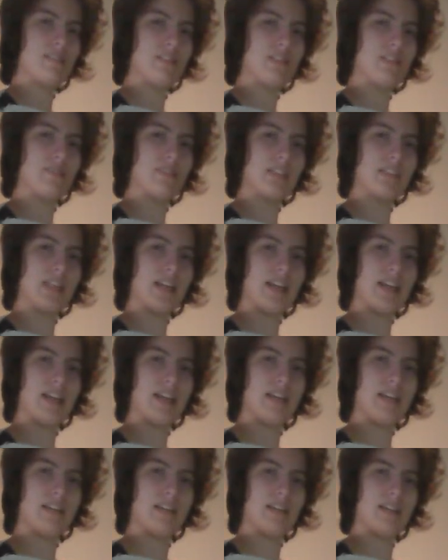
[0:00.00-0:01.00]
that was a
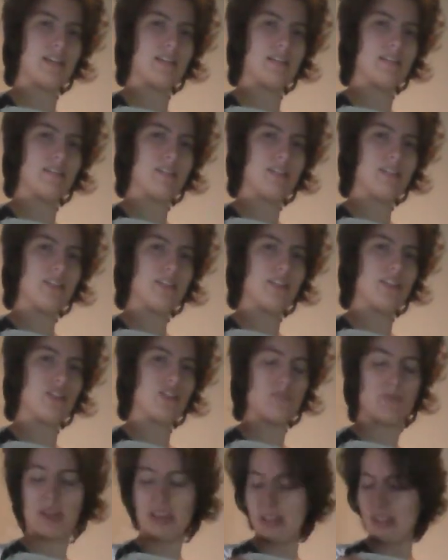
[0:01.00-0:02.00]
guy in
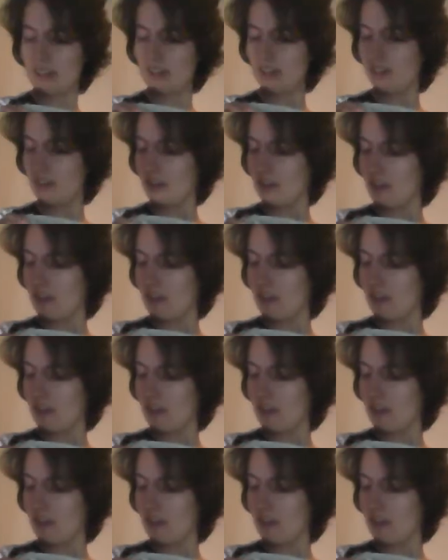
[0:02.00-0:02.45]
Japan